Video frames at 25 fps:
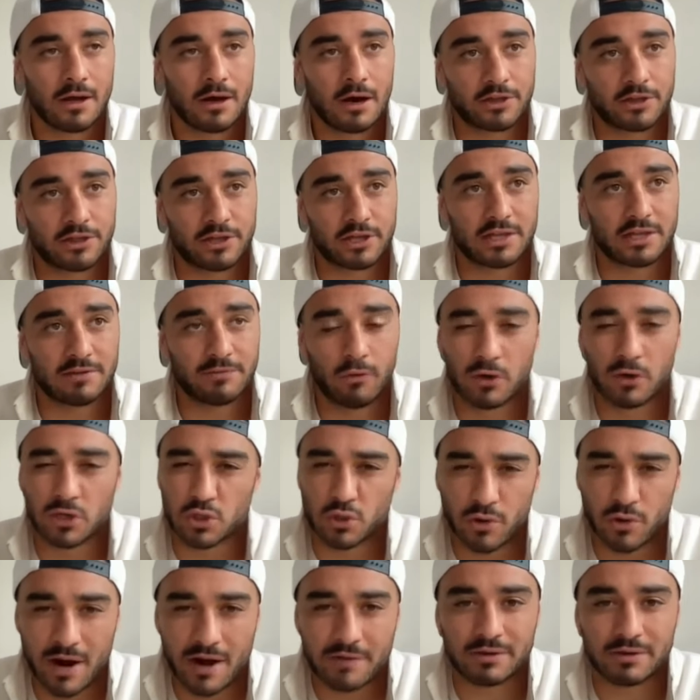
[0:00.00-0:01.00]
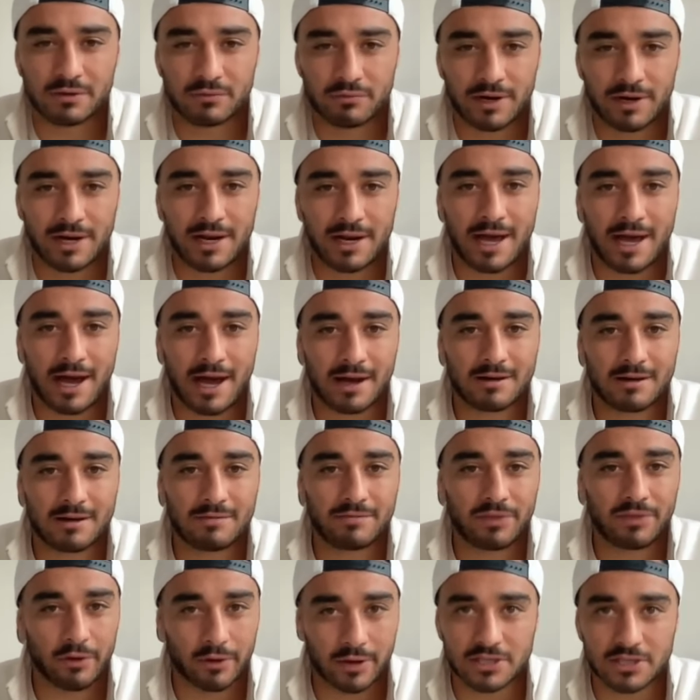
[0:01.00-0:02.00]
I think they've always grafted really hard,
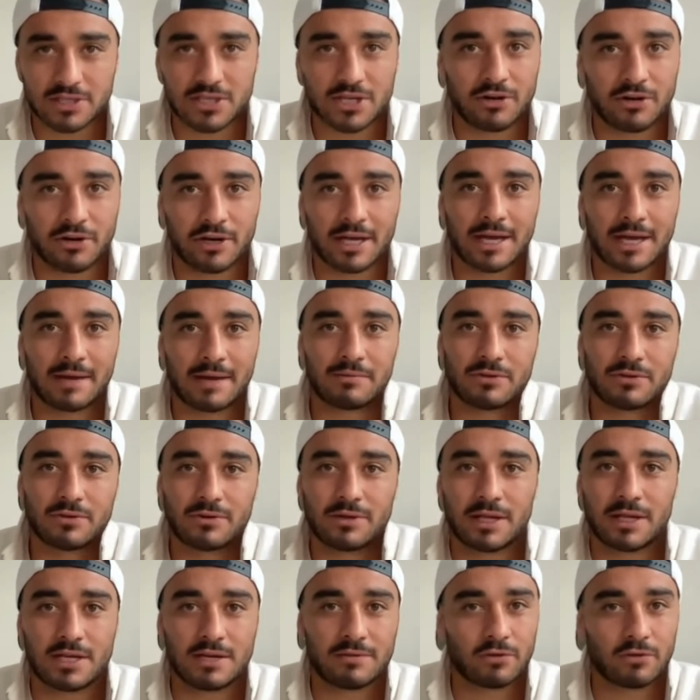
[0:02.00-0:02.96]
and they'll continue to keep doing it.